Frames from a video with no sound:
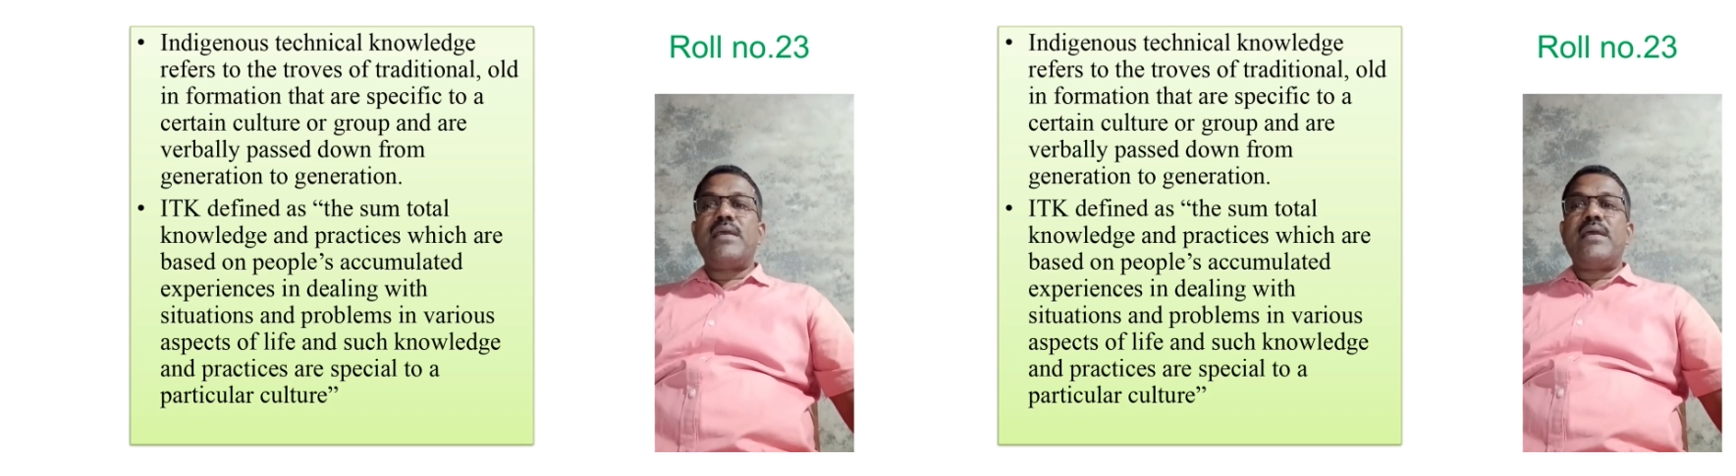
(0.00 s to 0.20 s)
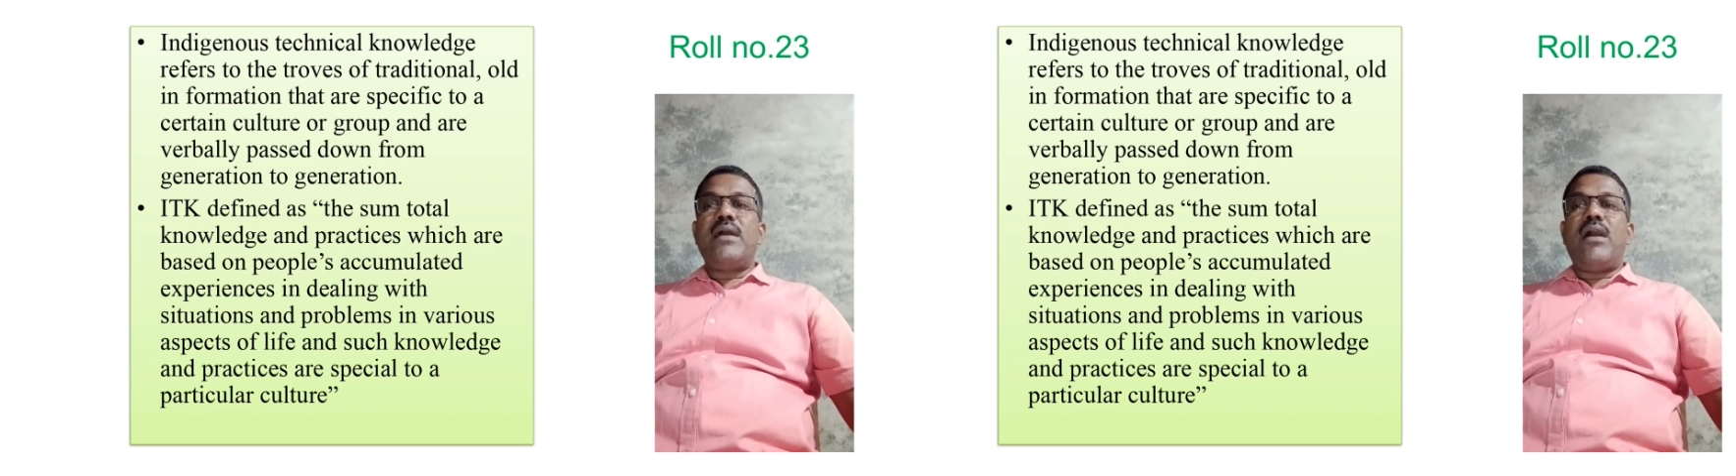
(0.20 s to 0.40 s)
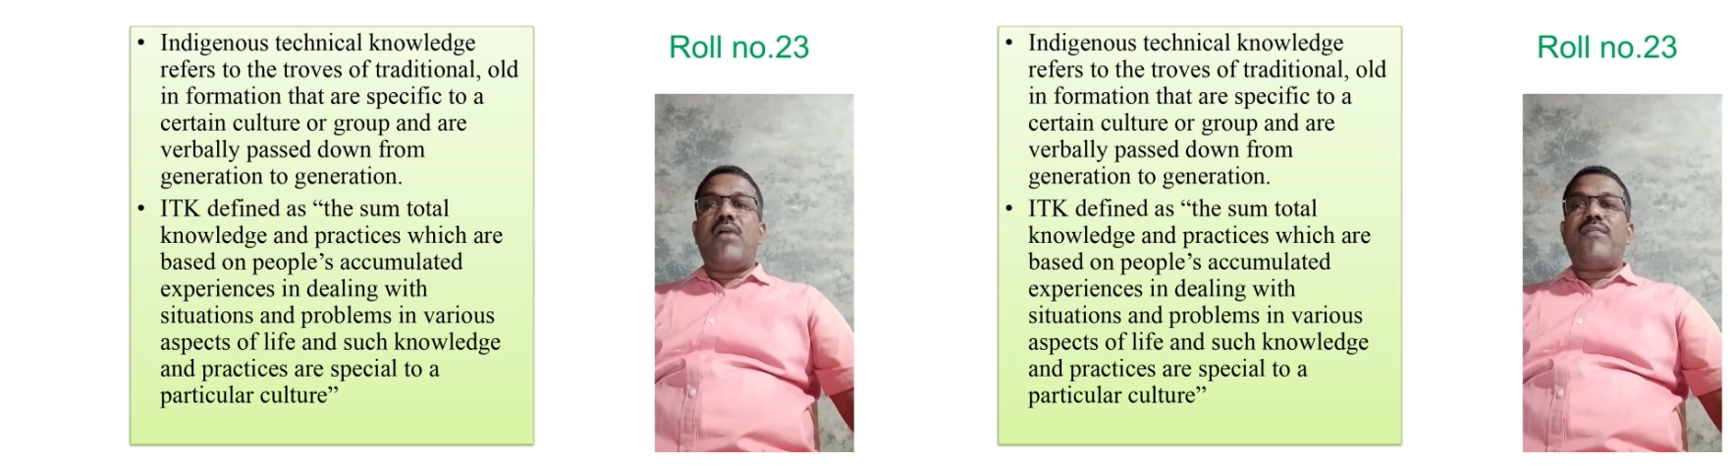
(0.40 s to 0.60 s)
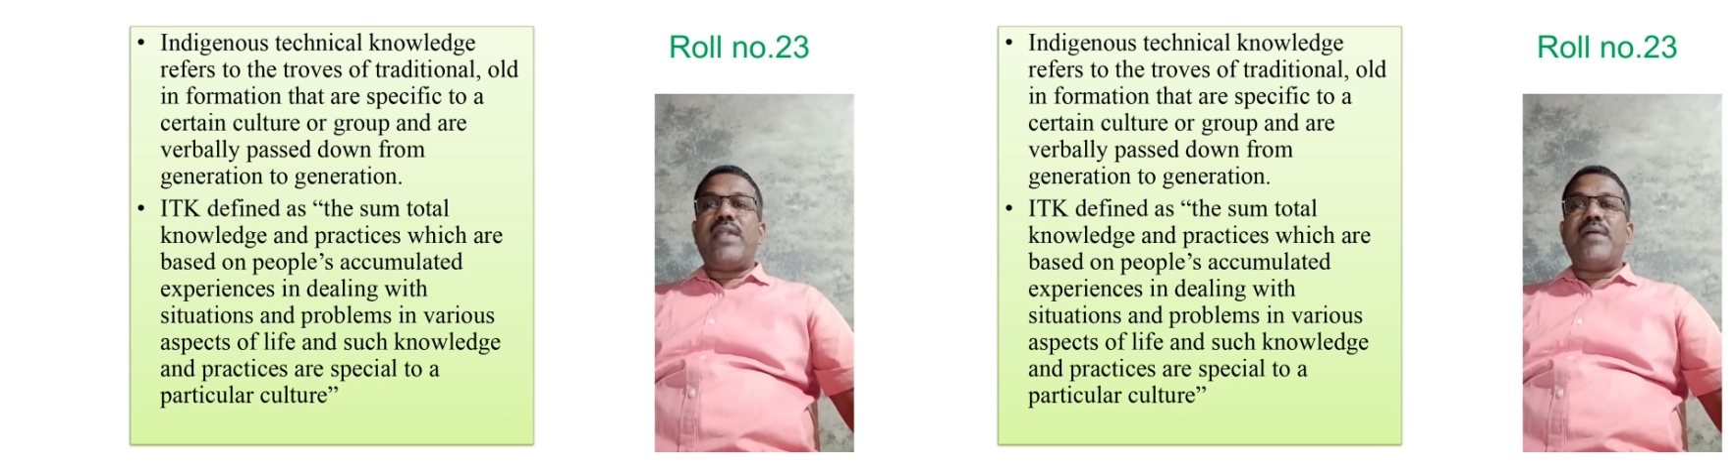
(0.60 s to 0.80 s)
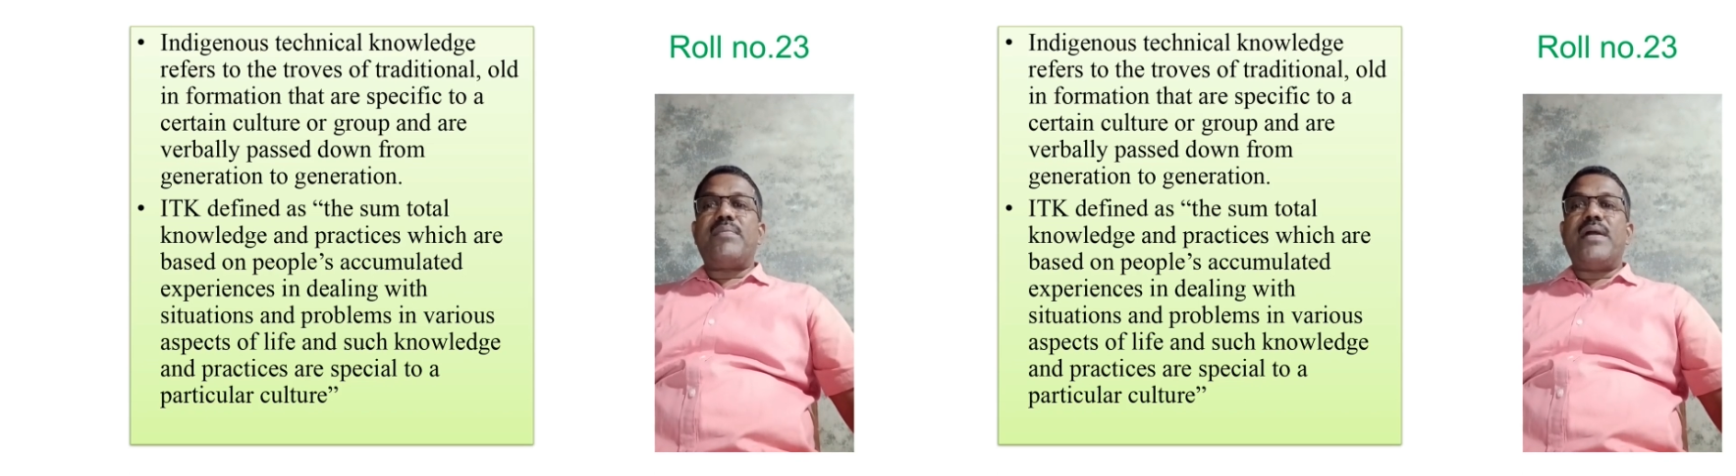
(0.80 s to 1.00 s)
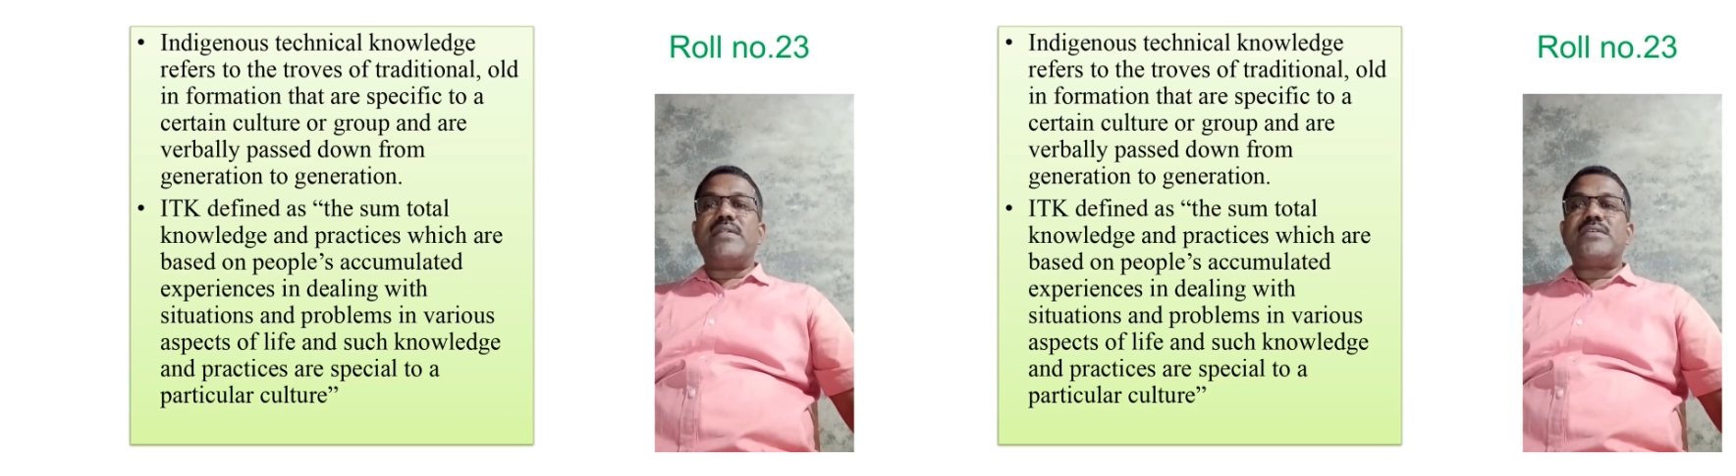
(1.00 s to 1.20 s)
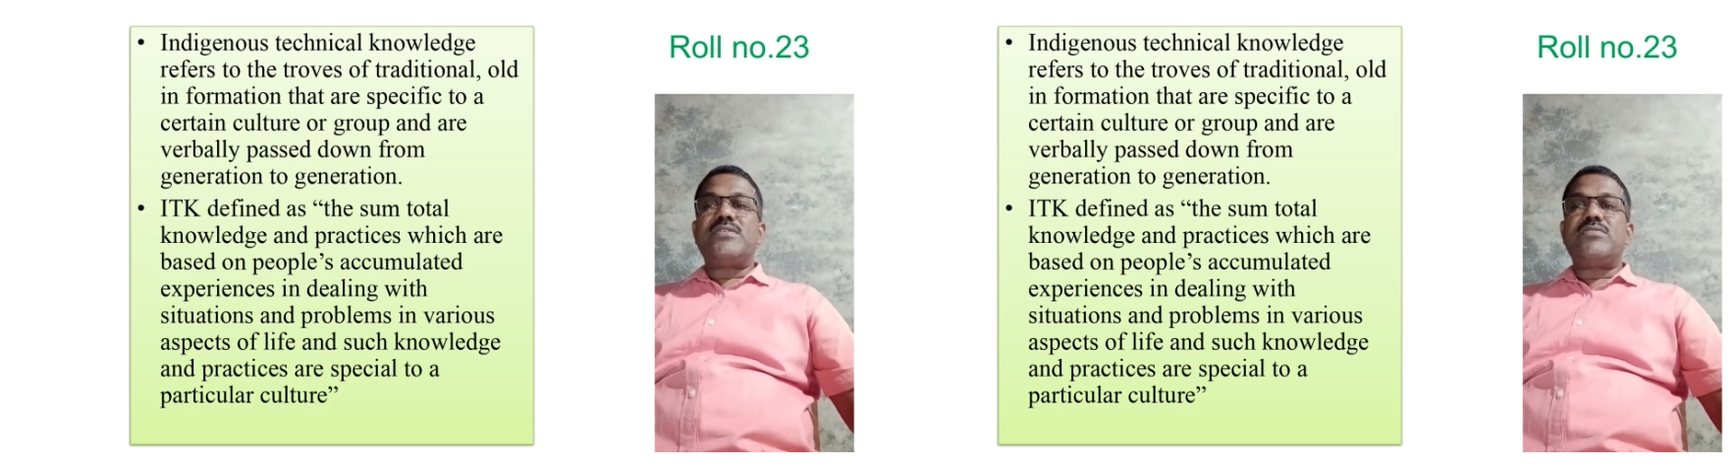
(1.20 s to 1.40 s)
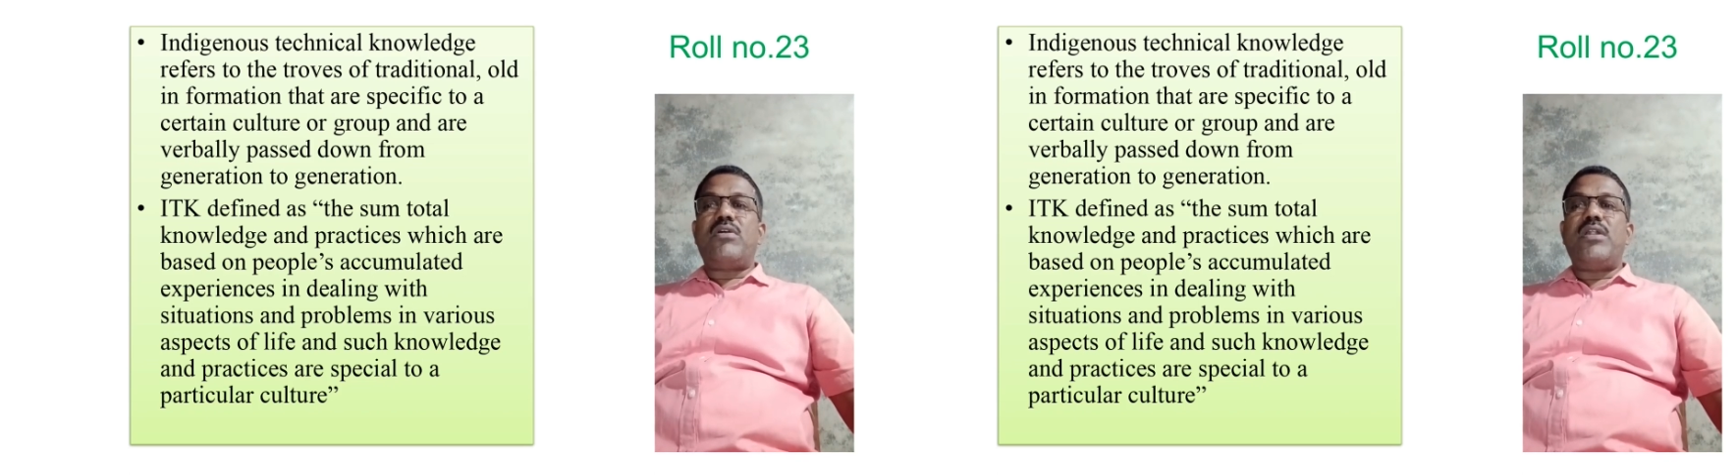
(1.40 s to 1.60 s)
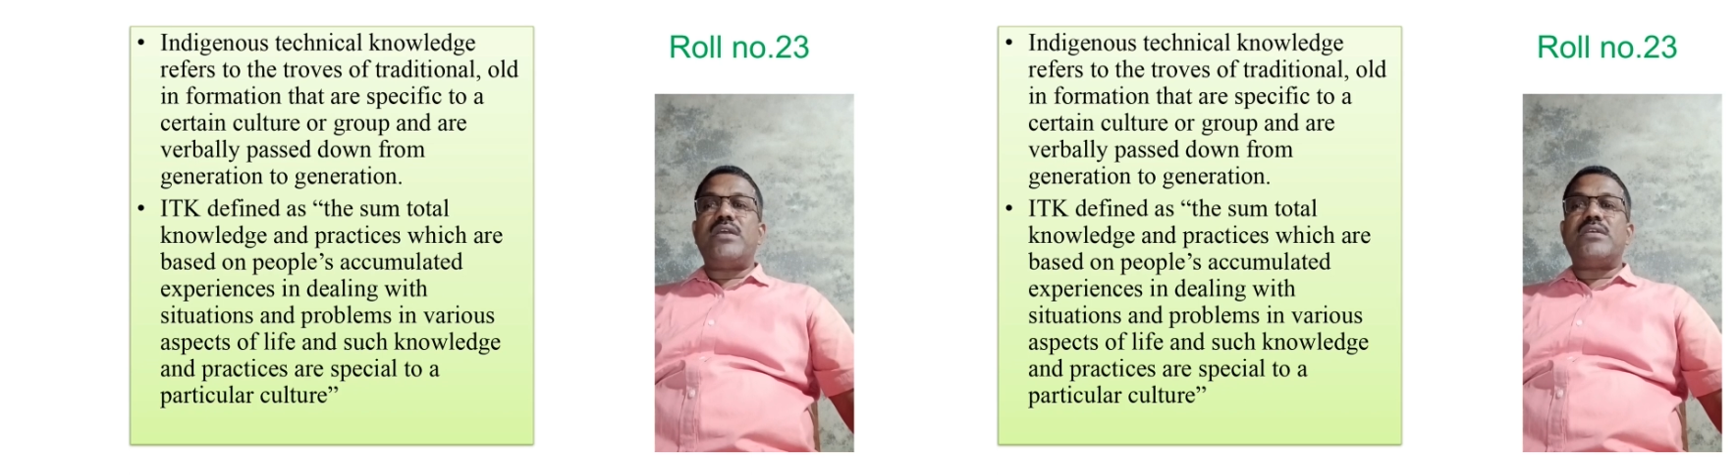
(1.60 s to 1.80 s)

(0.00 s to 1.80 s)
of life, and such knowledge